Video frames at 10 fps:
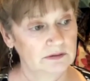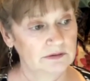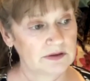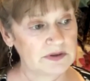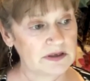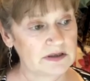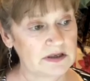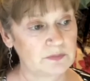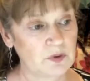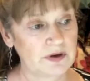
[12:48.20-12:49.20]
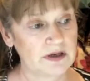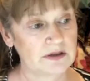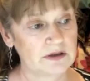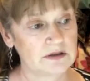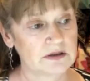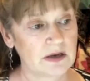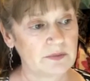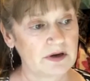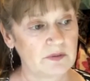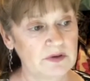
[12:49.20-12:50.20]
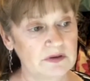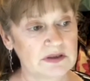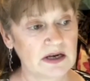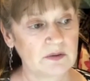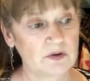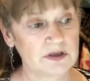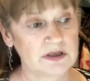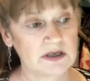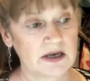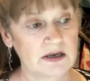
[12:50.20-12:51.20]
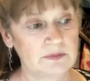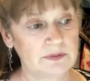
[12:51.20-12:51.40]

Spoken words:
Somebody said, disappointed that Stampin' Up are not selling washi tape.